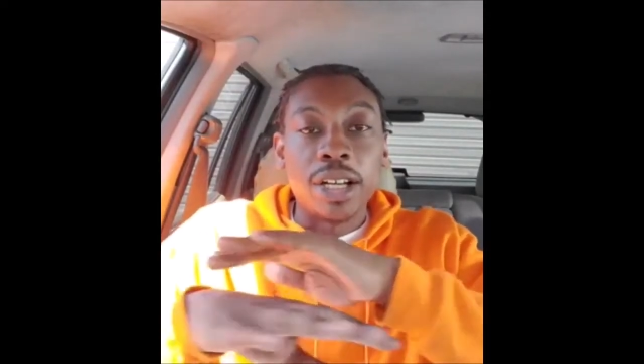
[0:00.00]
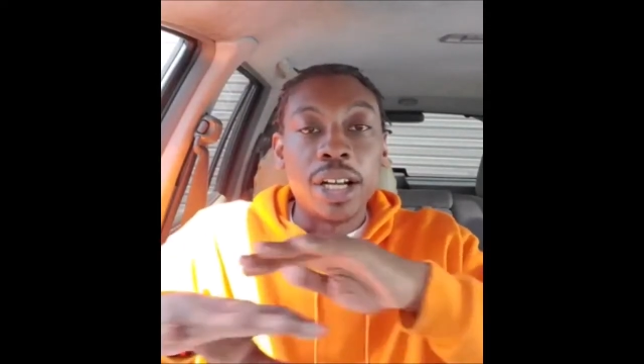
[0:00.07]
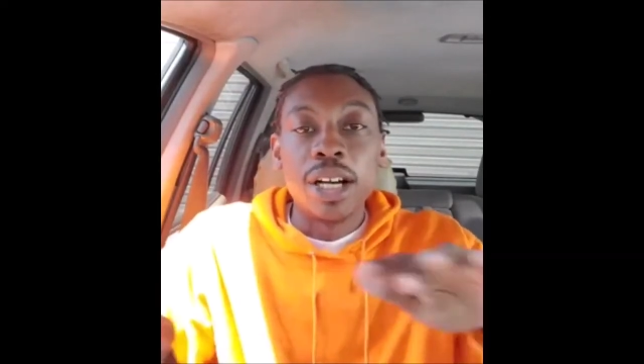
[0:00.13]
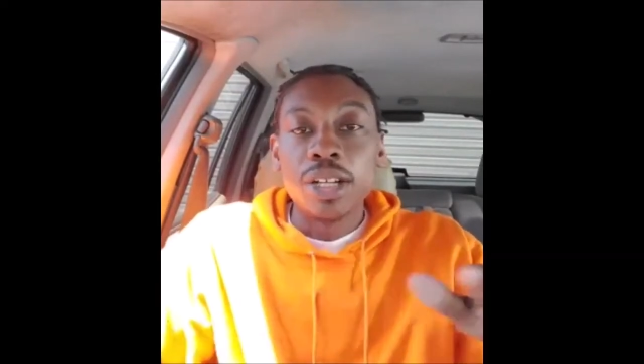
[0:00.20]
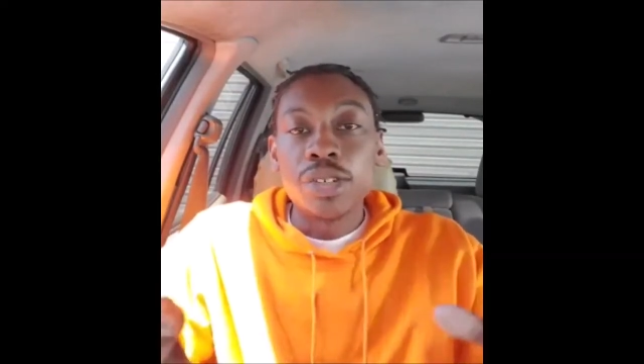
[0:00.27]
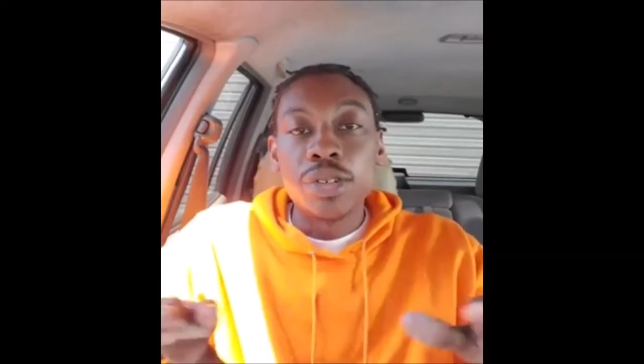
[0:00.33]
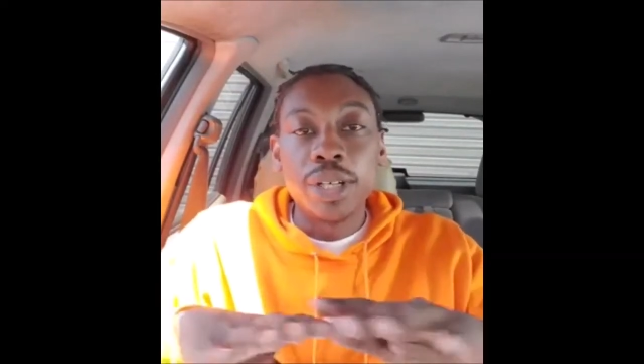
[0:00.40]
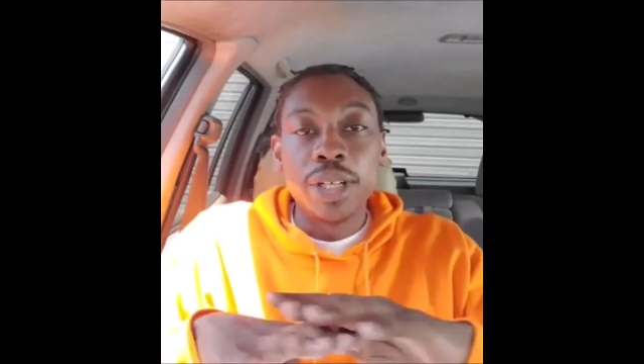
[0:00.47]

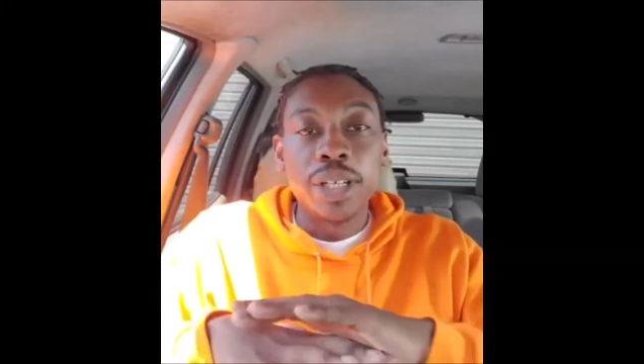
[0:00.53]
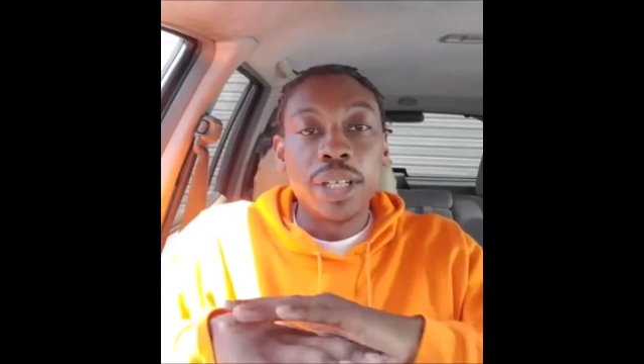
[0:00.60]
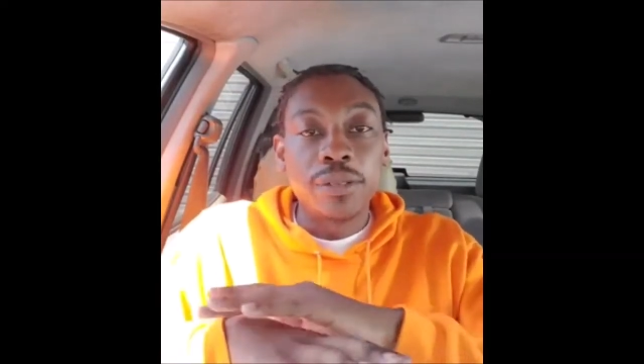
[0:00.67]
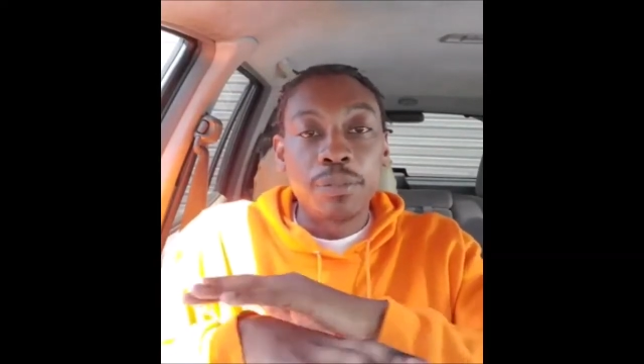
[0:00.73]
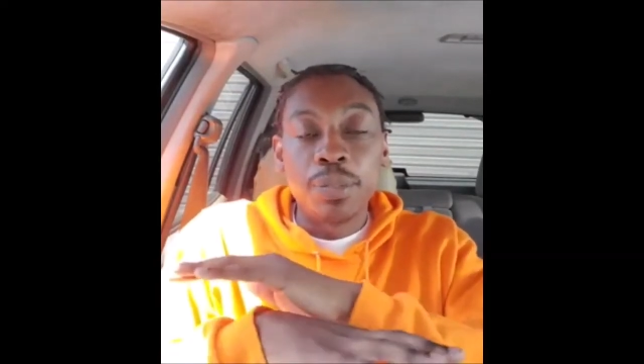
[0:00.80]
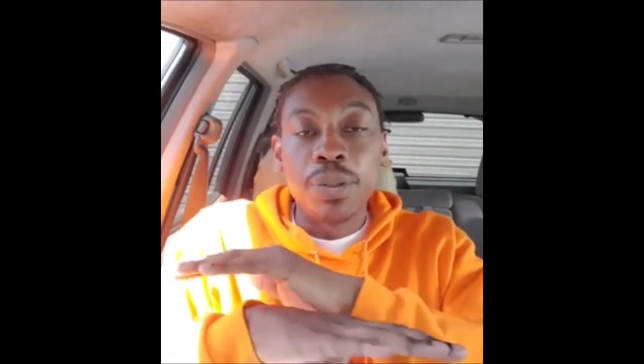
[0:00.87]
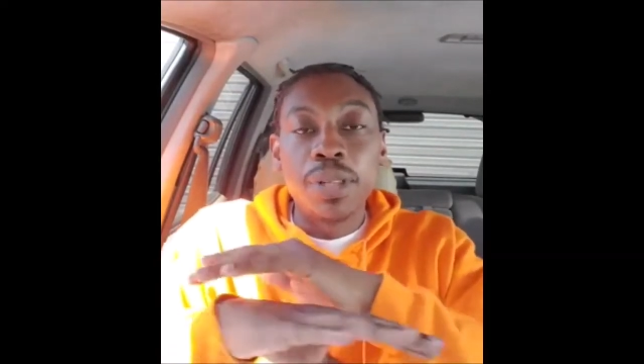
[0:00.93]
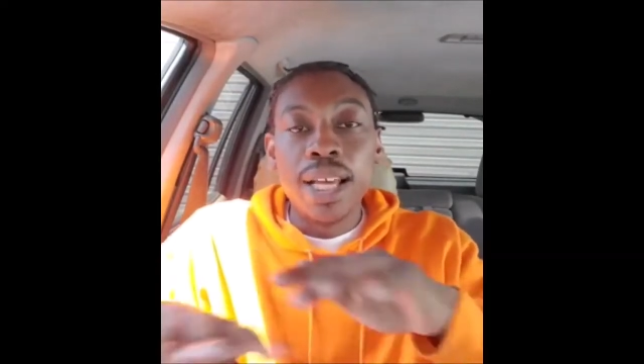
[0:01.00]
country
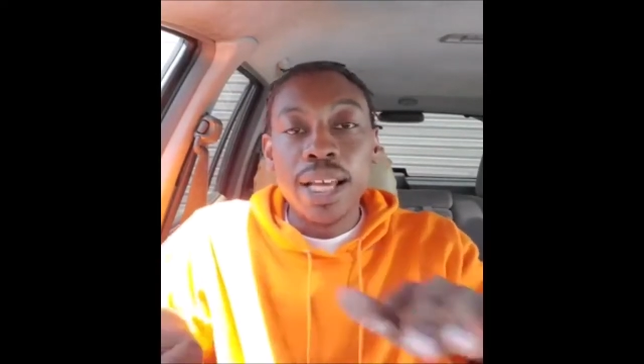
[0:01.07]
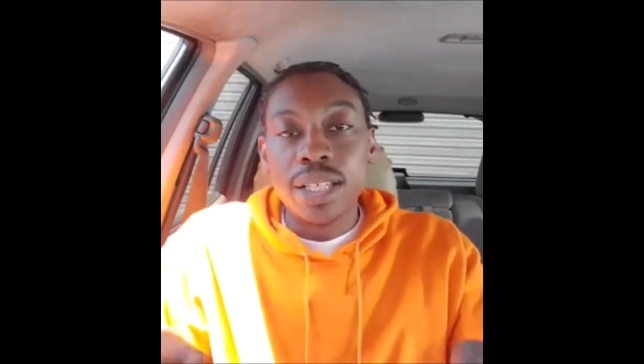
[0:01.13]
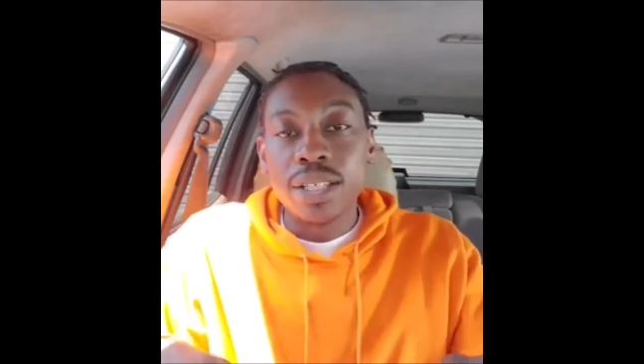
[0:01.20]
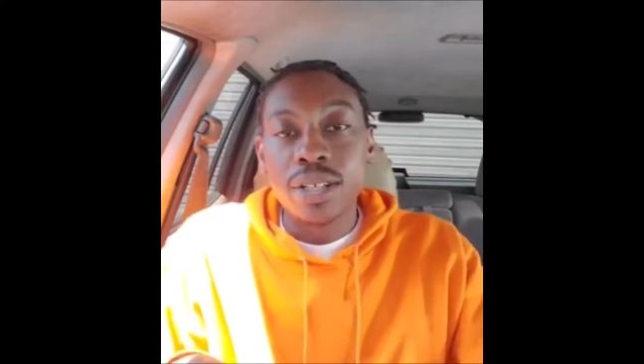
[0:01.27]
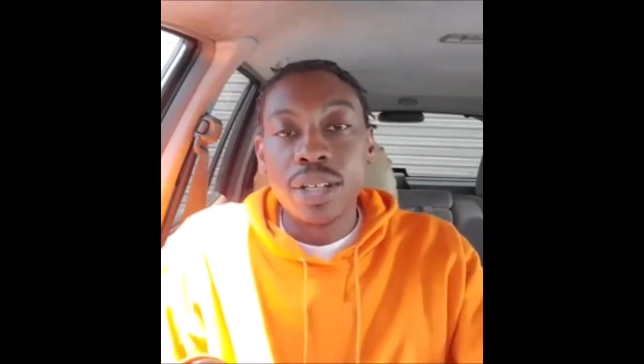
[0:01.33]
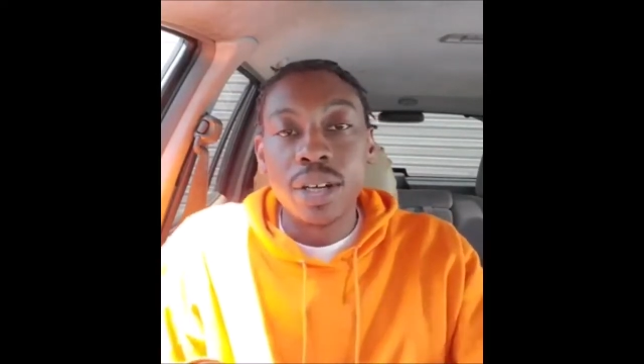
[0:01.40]
place,